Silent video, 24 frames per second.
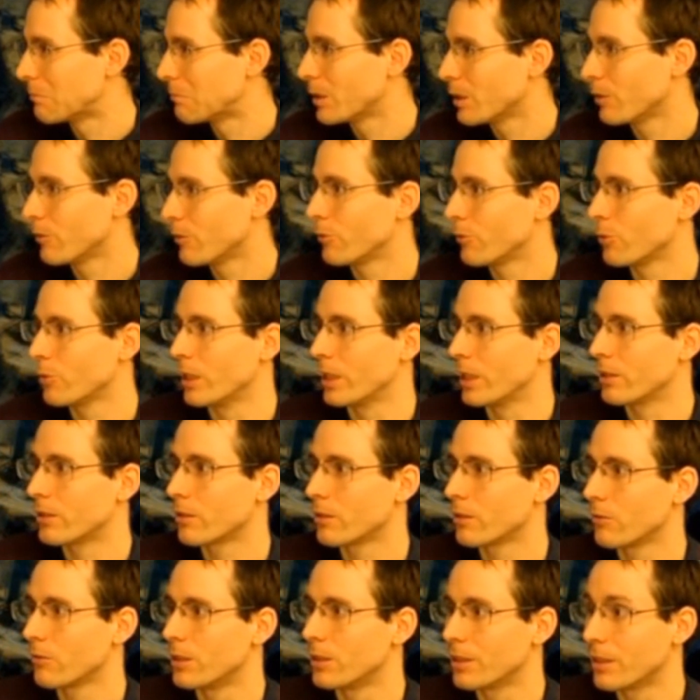
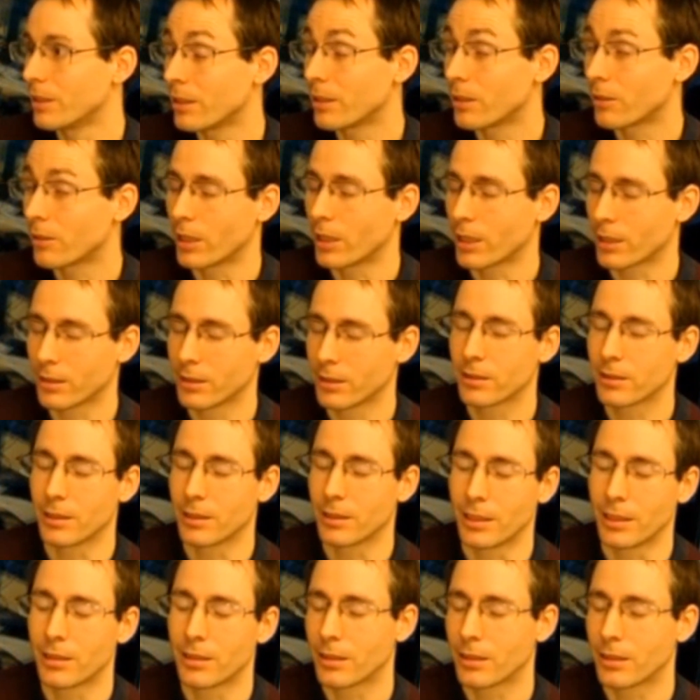influential, which indirectly
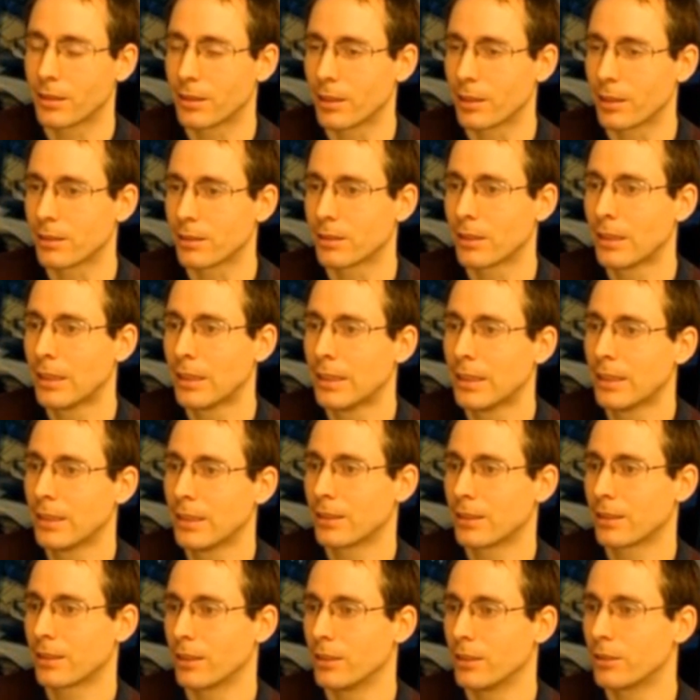the H index
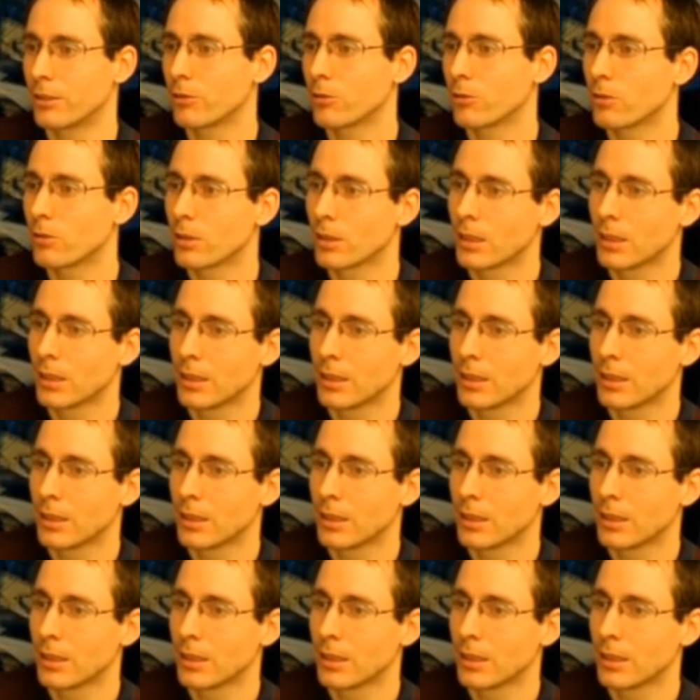tells you.